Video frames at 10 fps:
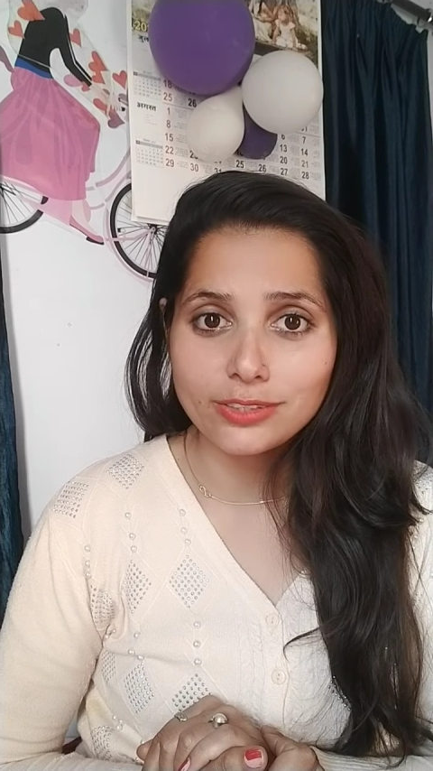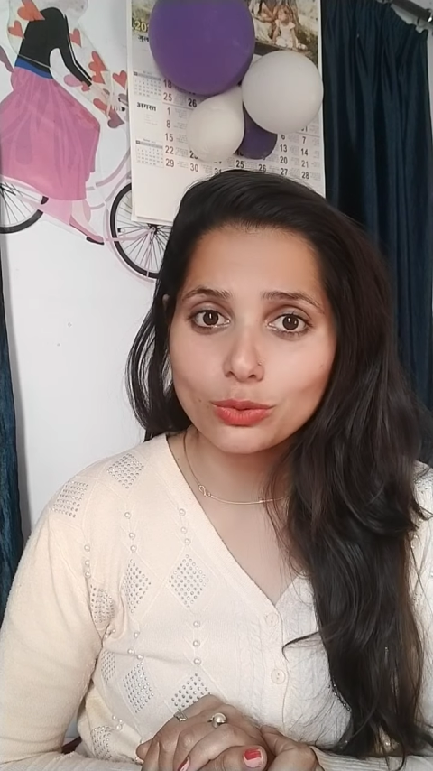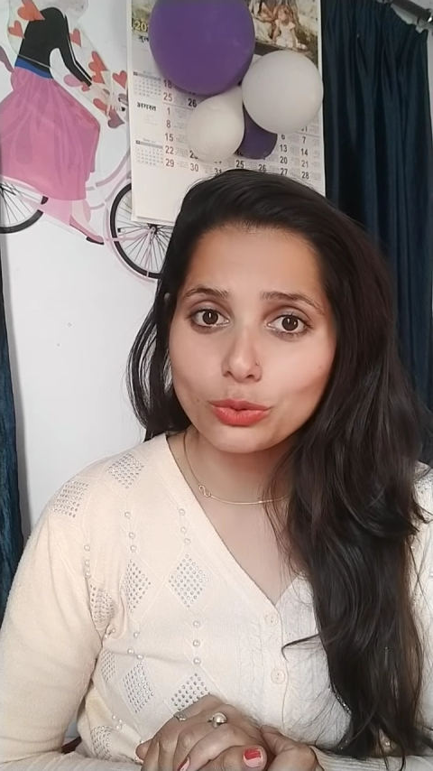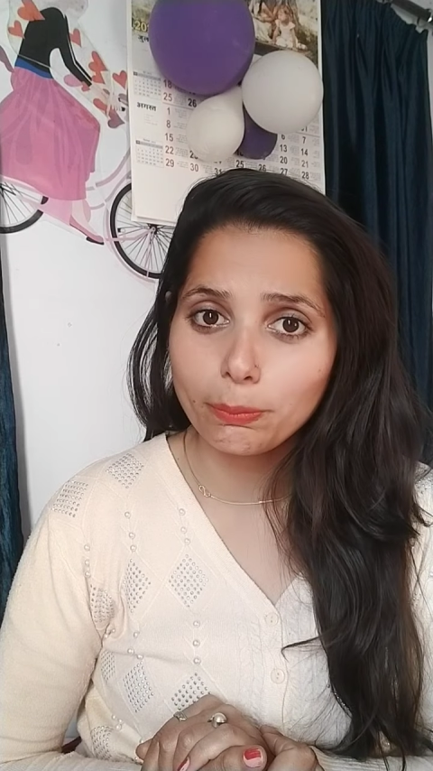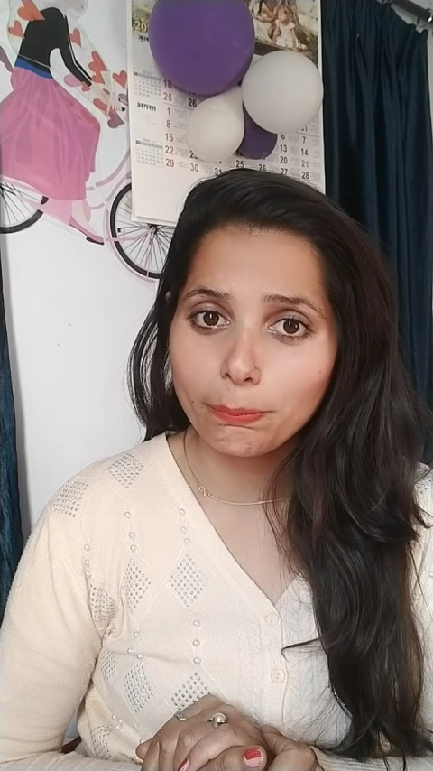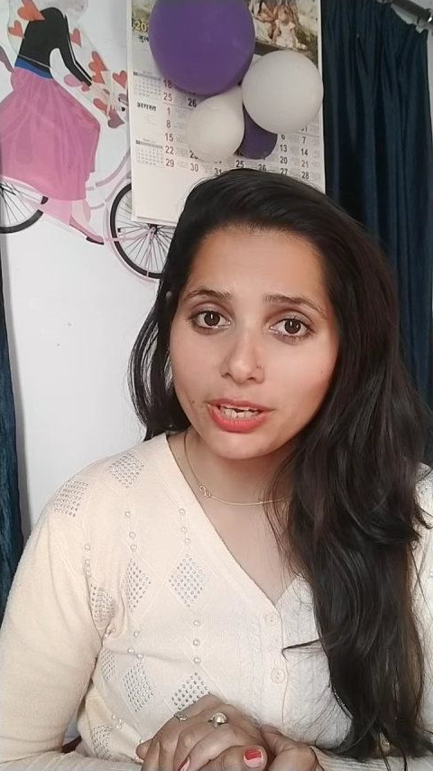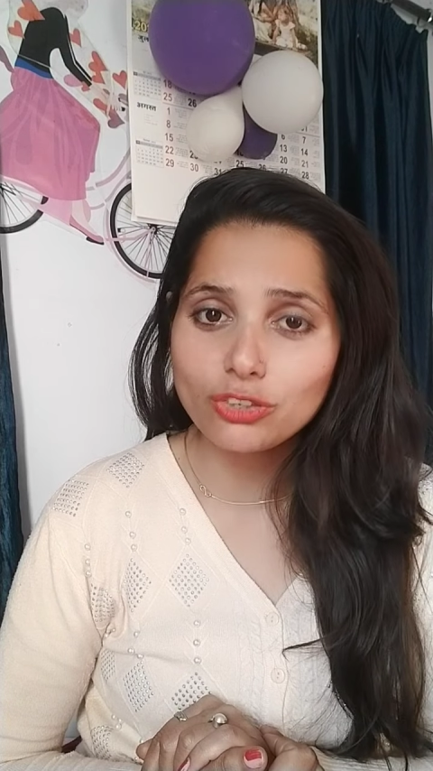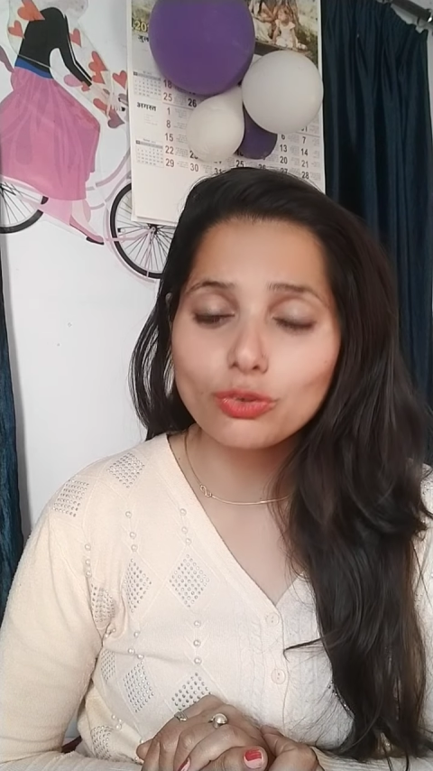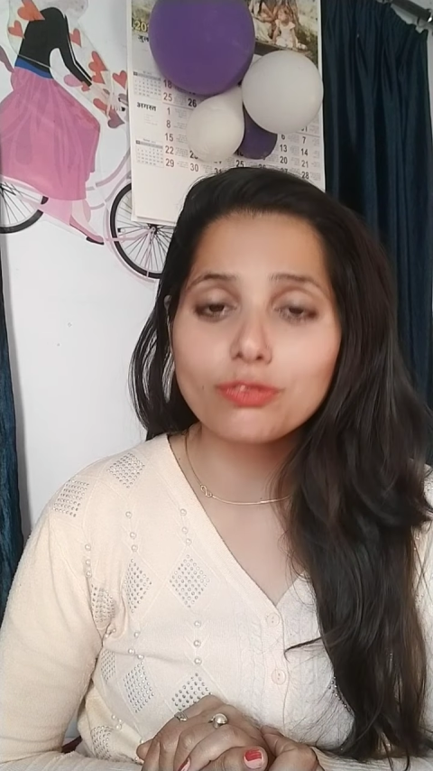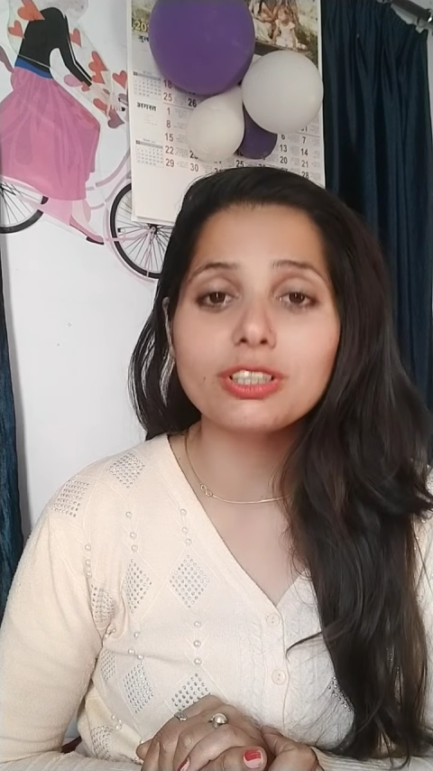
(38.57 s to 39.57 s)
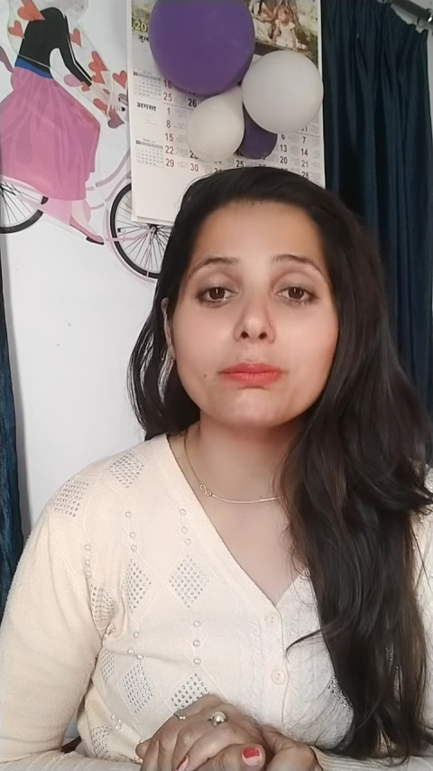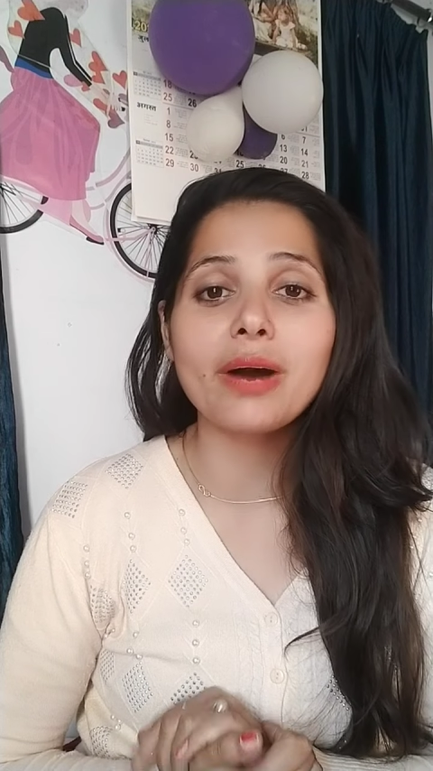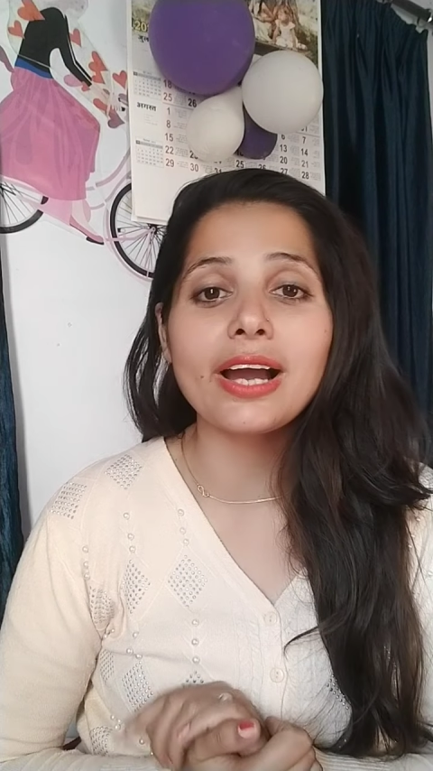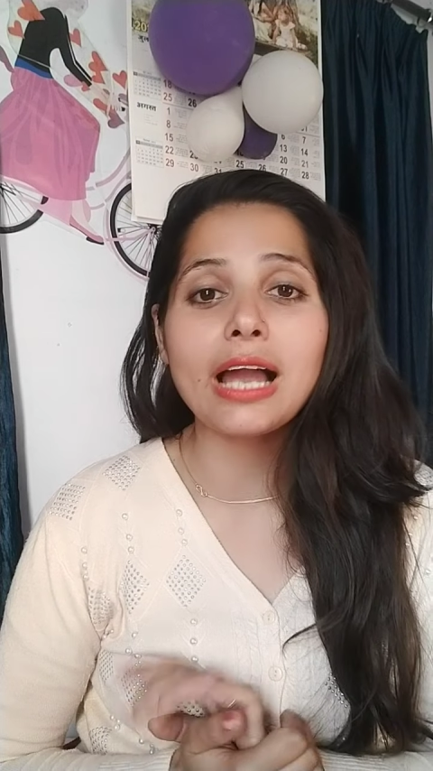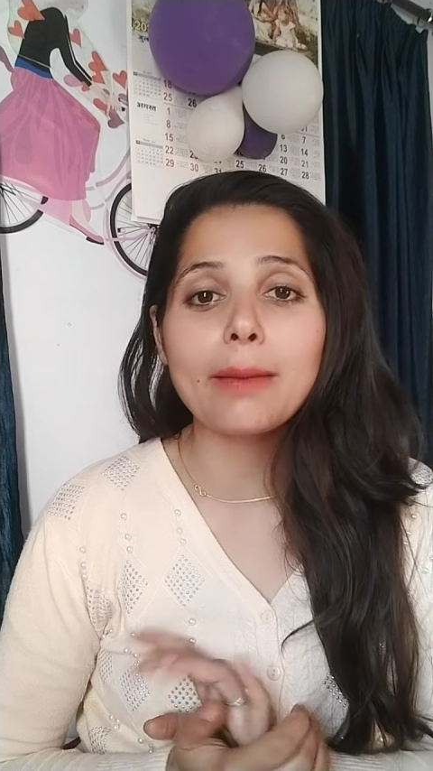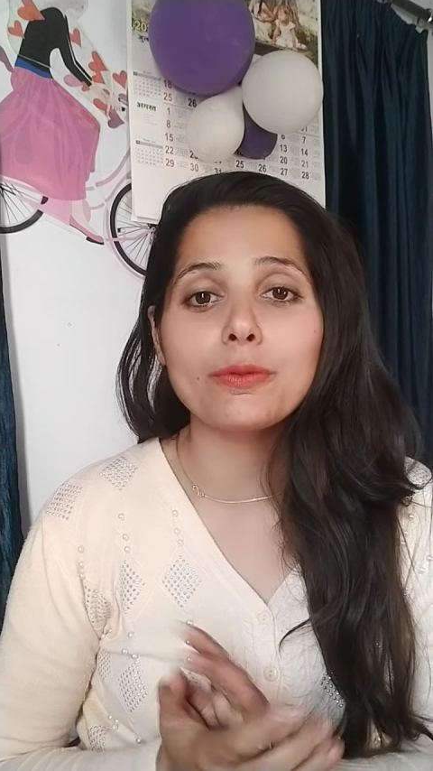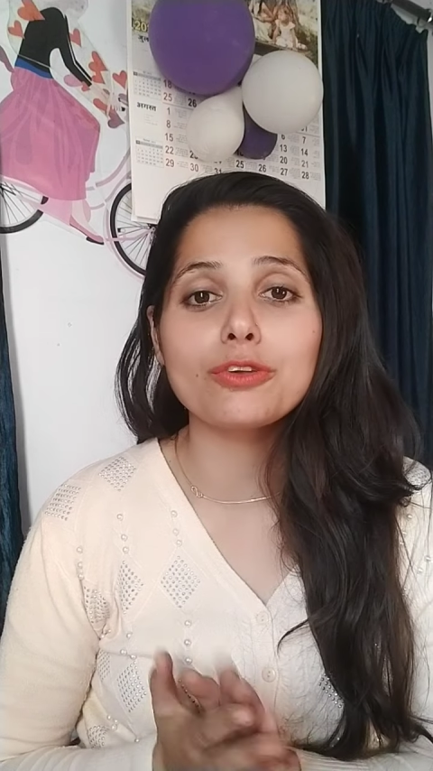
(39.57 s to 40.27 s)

So you be tuned with my happy